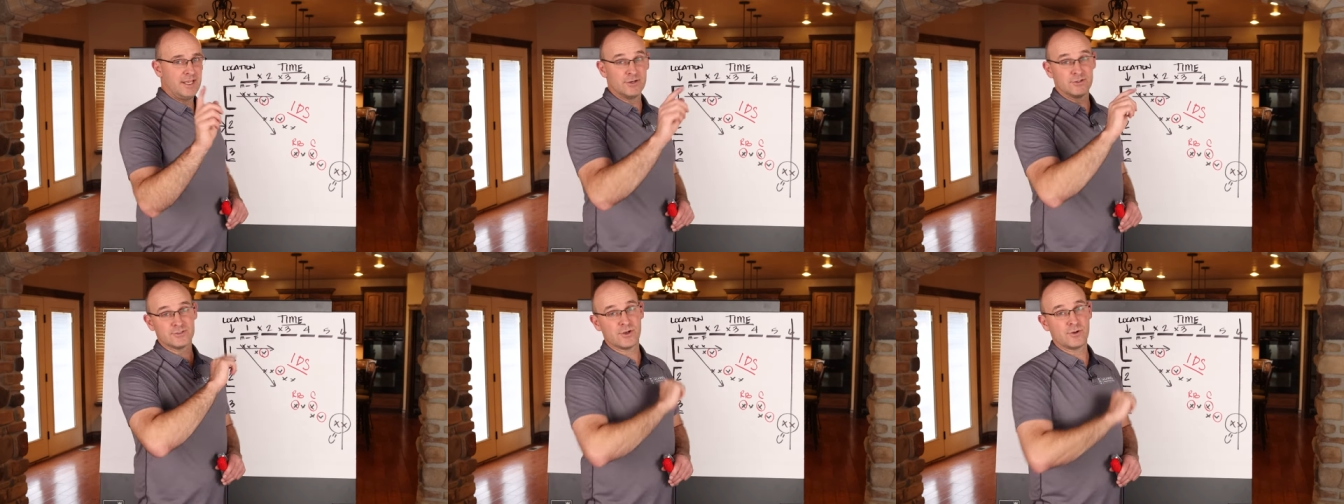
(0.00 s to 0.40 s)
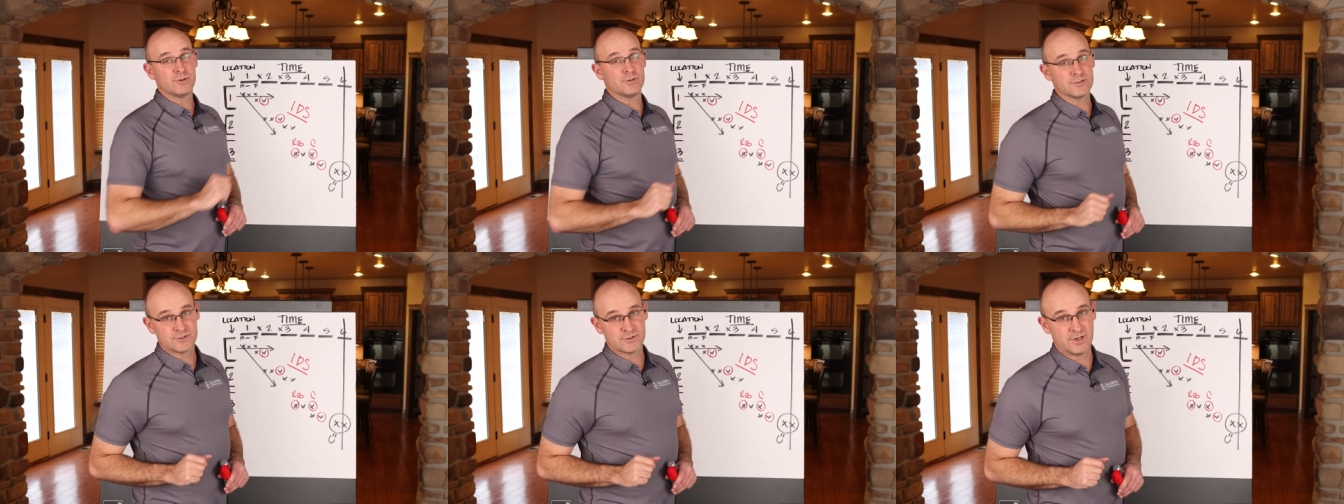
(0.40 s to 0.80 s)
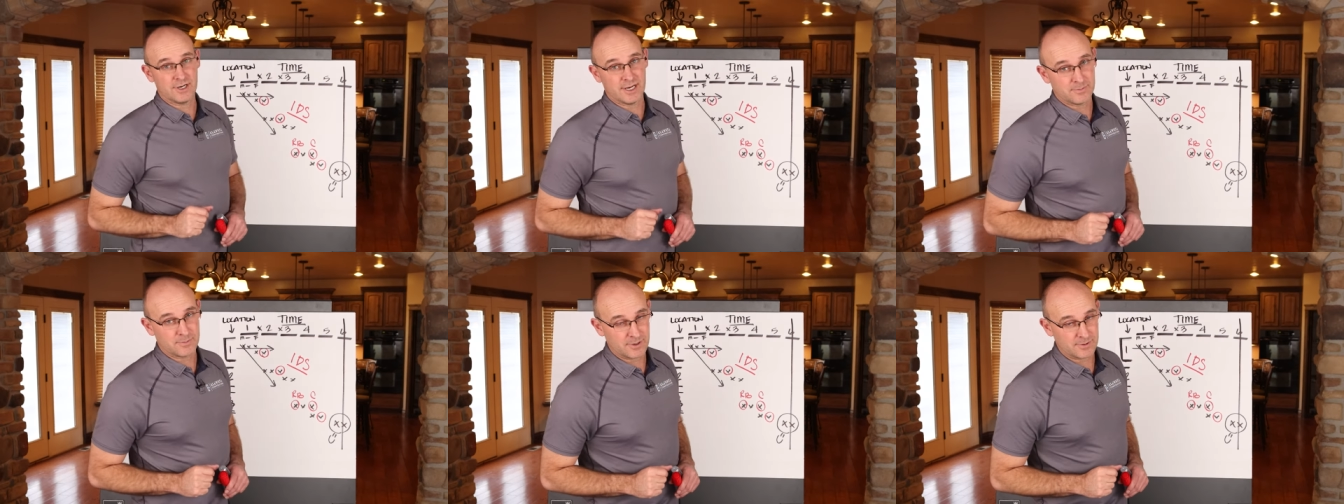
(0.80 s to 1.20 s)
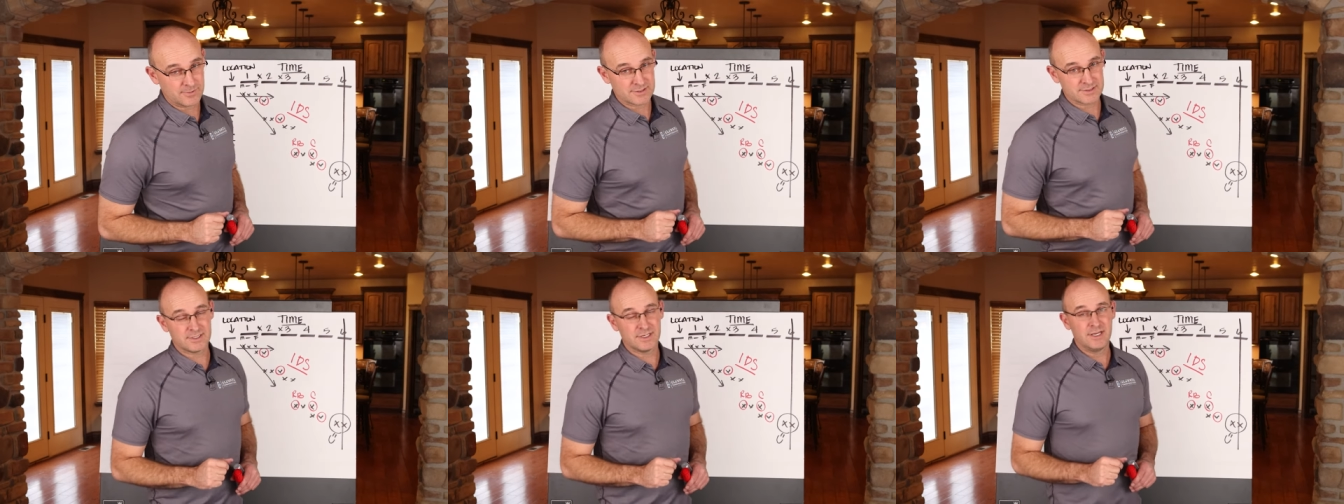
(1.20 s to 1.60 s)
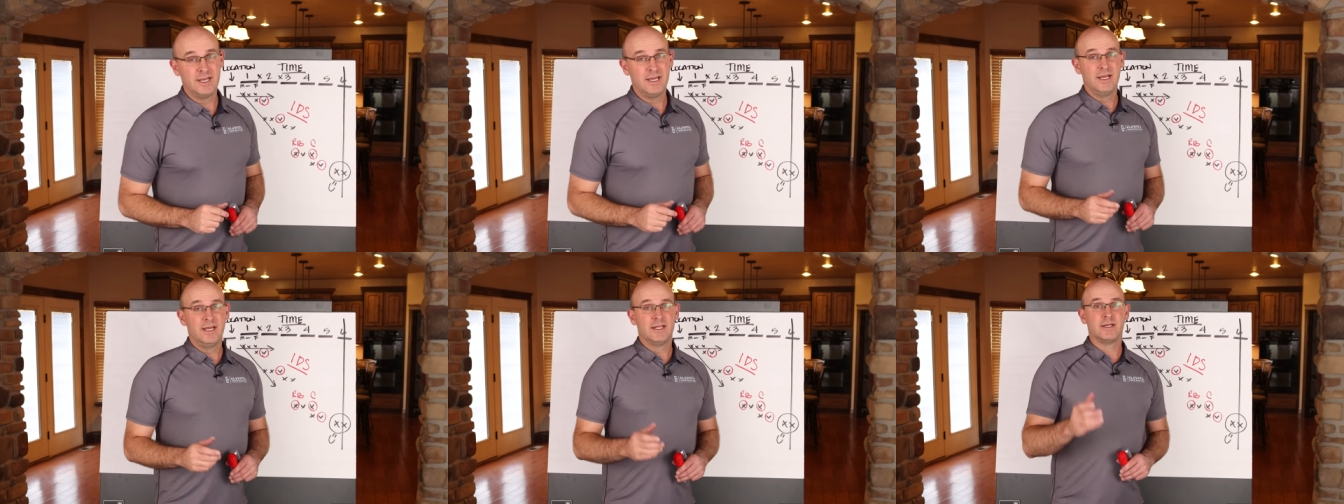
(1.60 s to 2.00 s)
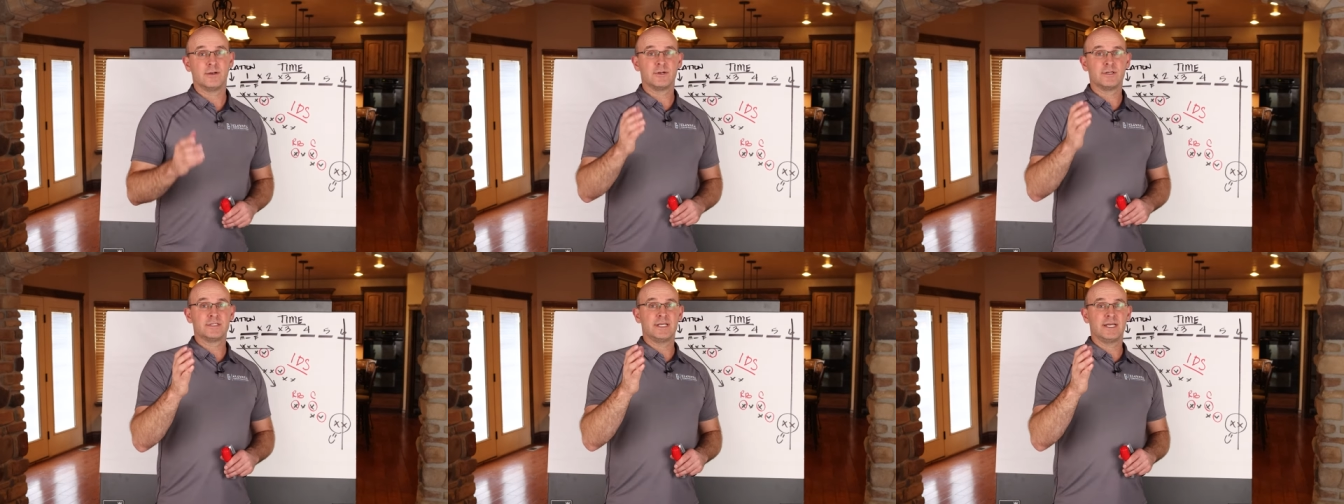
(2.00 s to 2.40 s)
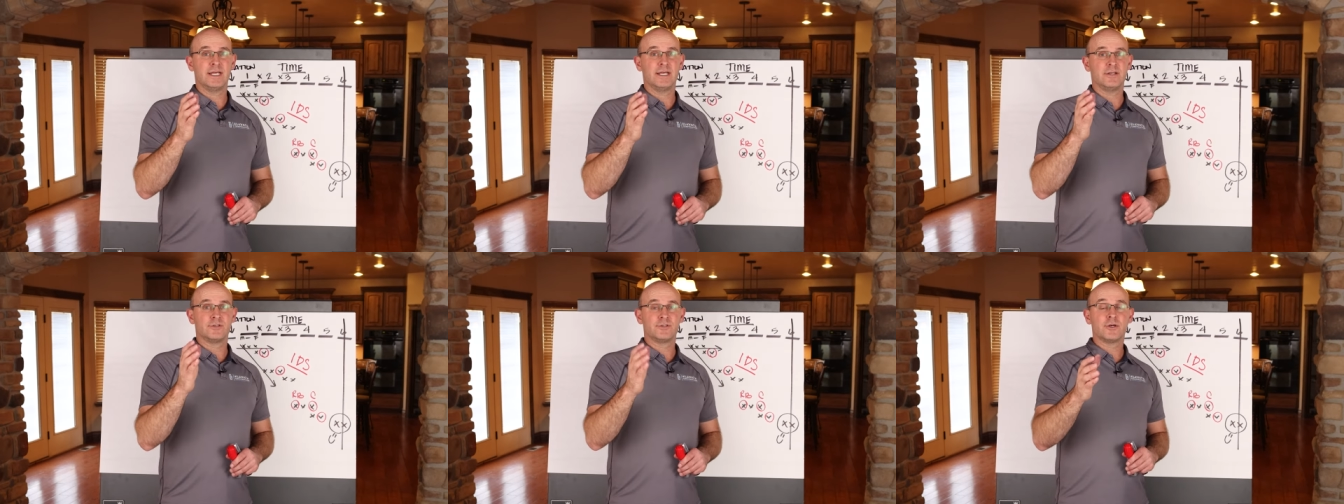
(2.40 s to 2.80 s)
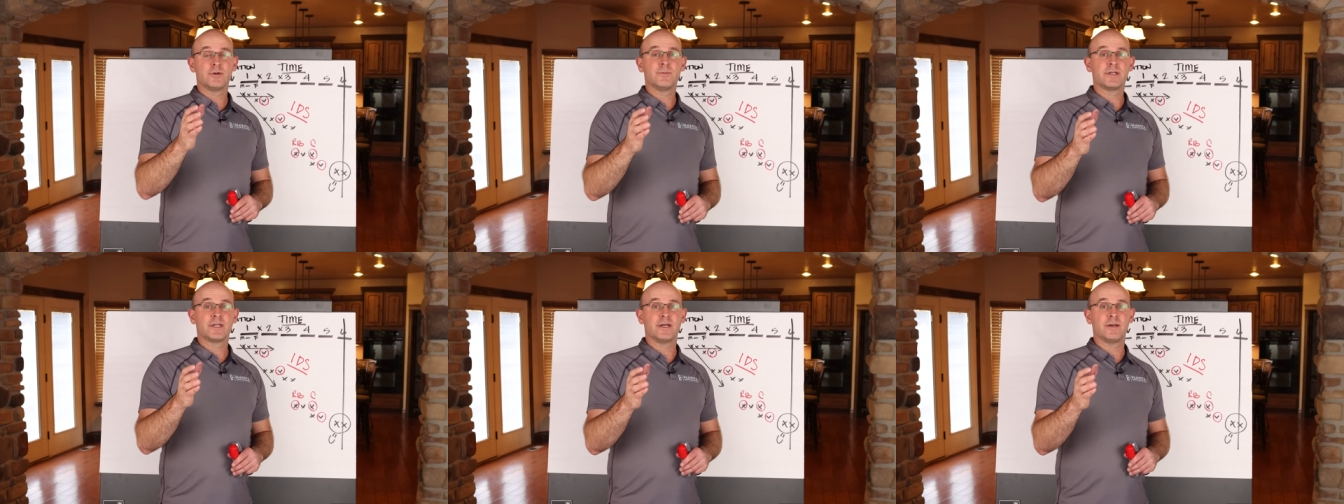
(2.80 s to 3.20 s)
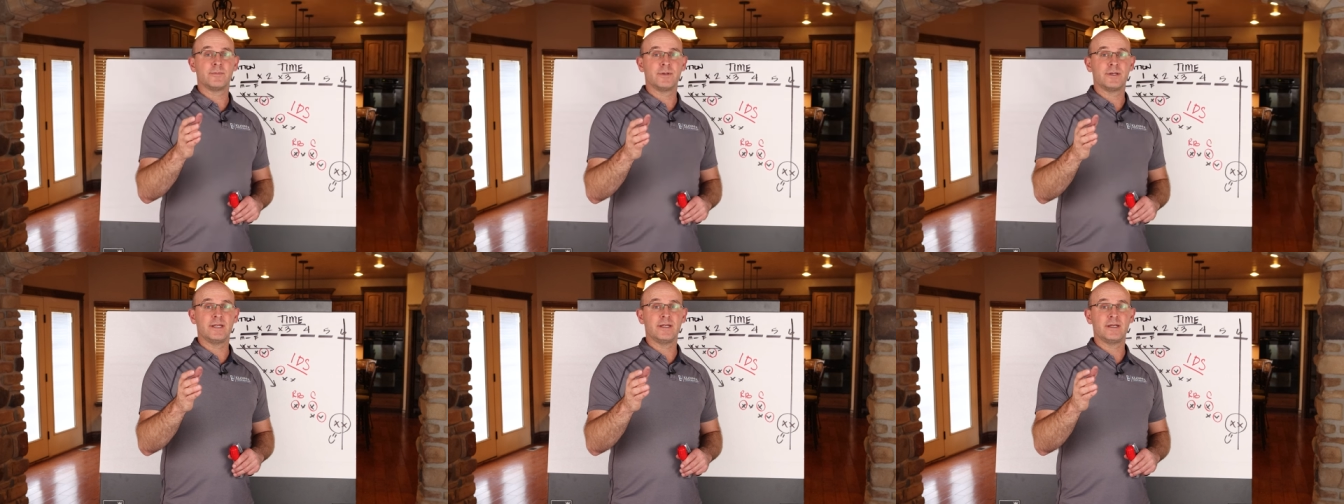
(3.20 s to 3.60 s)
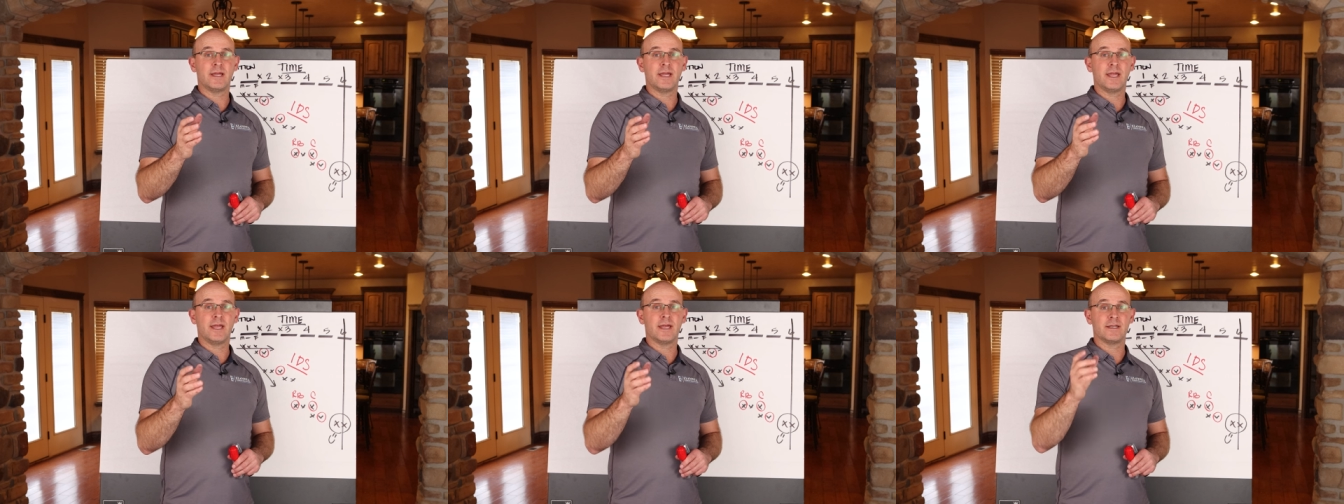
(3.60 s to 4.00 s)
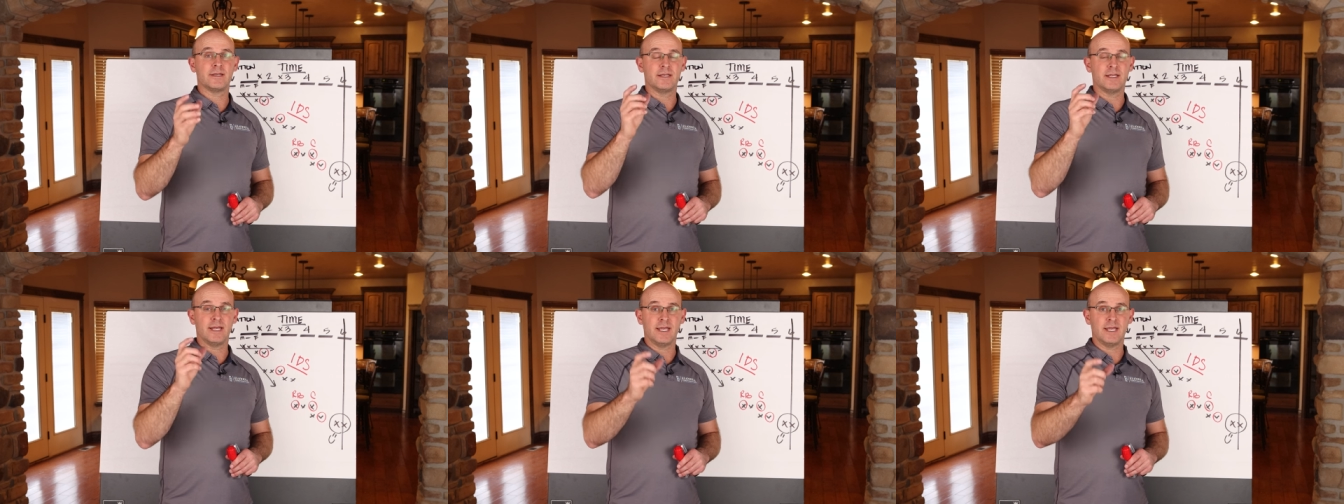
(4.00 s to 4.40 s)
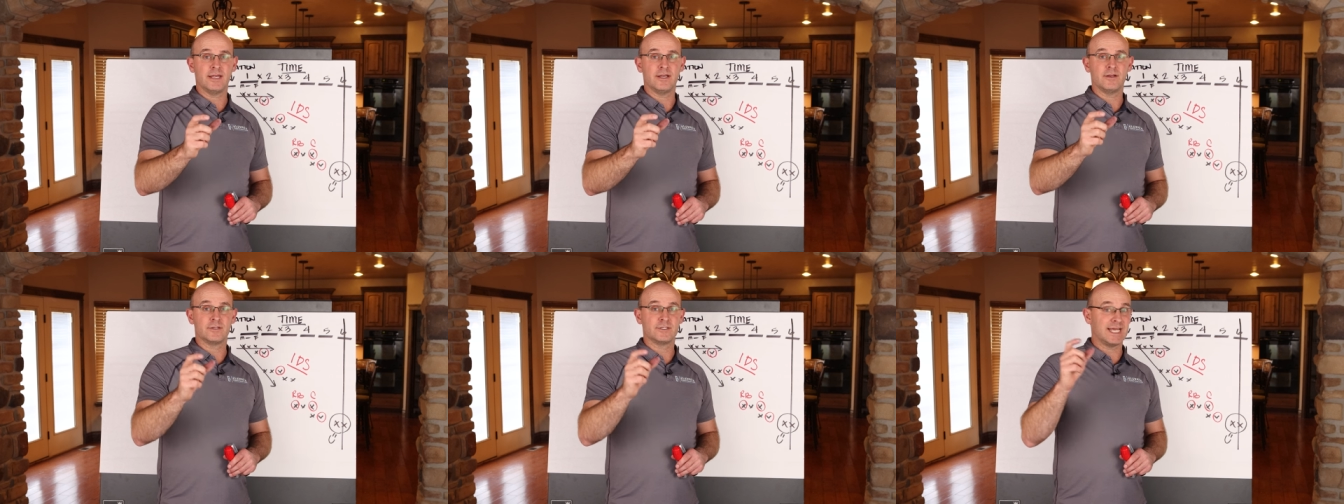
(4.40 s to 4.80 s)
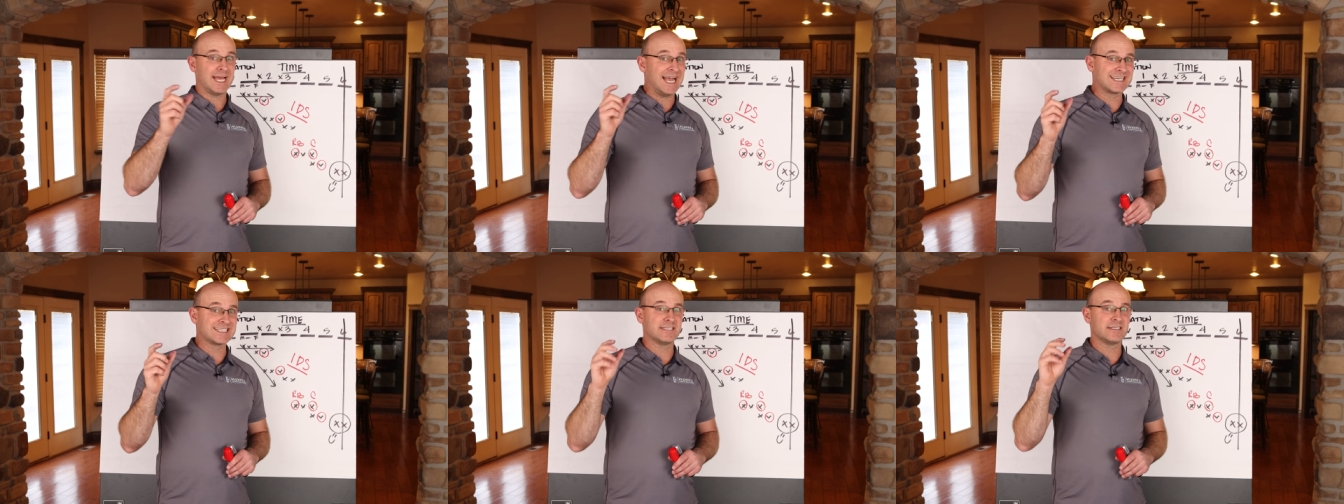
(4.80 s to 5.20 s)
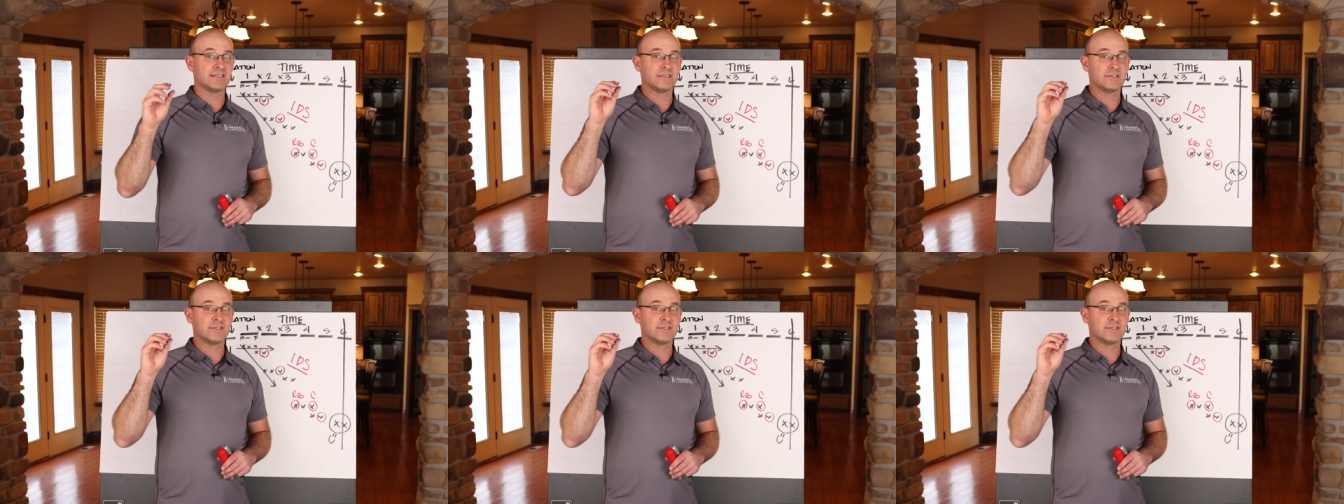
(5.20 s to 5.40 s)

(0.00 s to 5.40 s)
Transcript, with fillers: Here's the cool story I promised. There was a German company and a takt